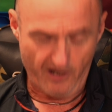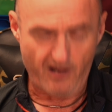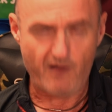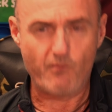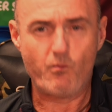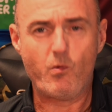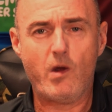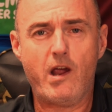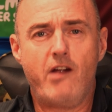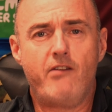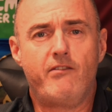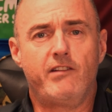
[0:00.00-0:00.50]
I'm
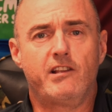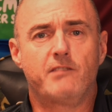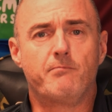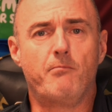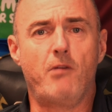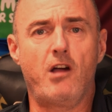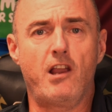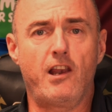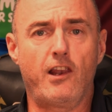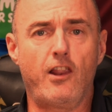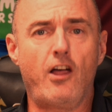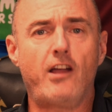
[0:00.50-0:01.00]
wearing is
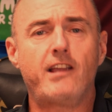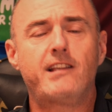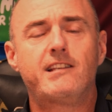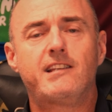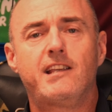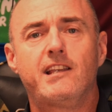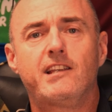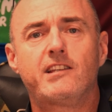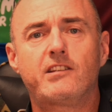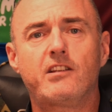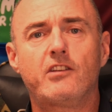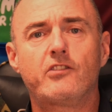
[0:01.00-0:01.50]
my
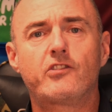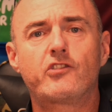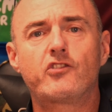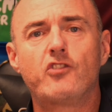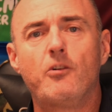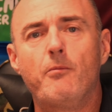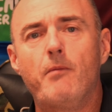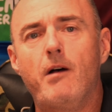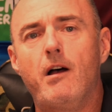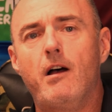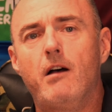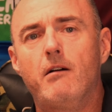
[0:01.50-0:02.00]
lightest
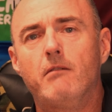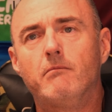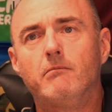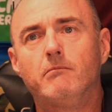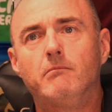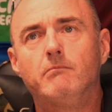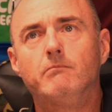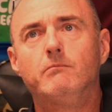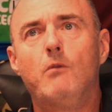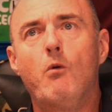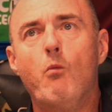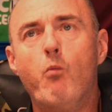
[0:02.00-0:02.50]
summer
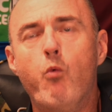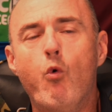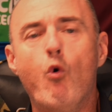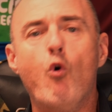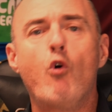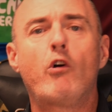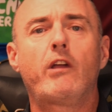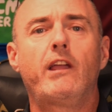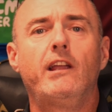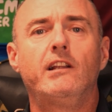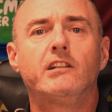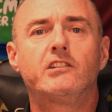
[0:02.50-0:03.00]

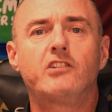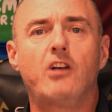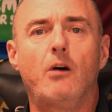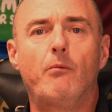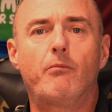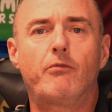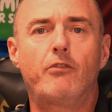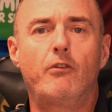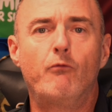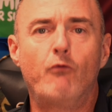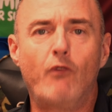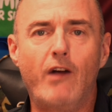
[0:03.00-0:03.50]
walking top
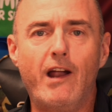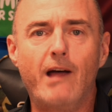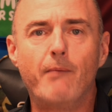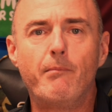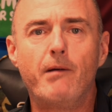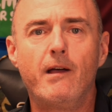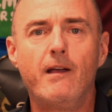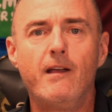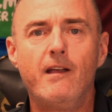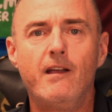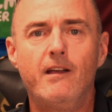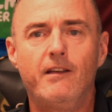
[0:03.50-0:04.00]
from Rab.
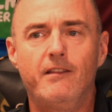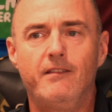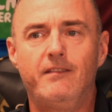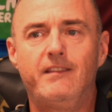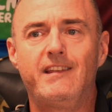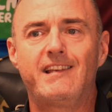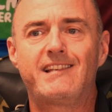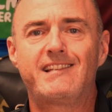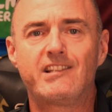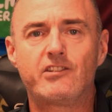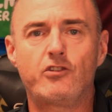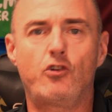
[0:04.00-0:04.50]

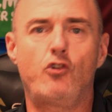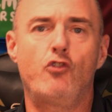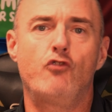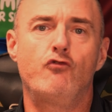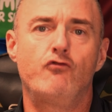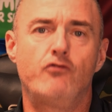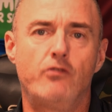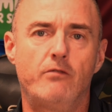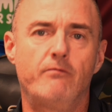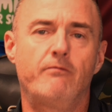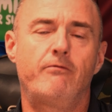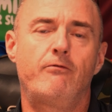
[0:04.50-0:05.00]
This is
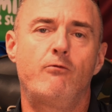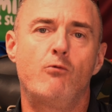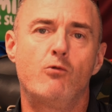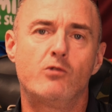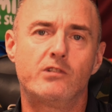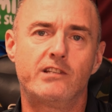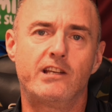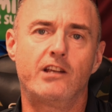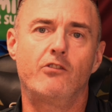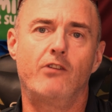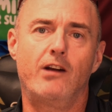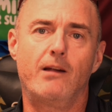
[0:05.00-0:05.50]

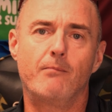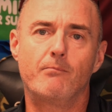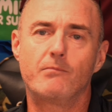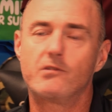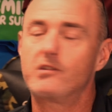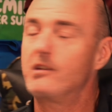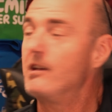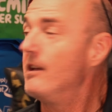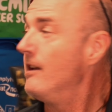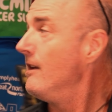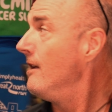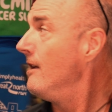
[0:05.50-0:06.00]
140 grams.